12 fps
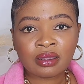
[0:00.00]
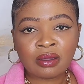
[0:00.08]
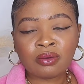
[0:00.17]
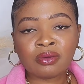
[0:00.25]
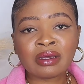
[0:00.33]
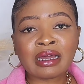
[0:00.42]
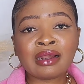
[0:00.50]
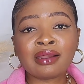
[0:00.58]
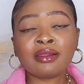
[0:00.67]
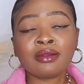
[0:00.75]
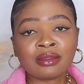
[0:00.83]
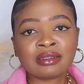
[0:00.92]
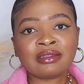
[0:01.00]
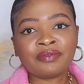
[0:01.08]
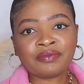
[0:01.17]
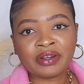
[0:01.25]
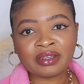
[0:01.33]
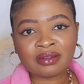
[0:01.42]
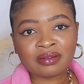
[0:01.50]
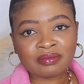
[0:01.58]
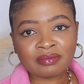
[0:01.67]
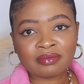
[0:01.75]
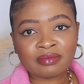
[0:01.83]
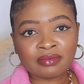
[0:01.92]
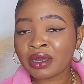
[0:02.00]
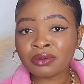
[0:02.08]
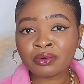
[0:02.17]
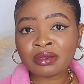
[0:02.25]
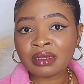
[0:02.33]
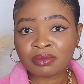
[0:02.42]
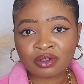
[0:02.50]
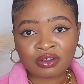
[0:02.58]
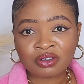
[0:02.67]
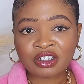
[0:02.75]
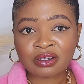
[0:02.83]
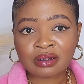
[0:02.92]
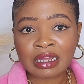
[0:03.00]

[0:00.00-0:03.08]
you look a lot different. You can do a demonstration.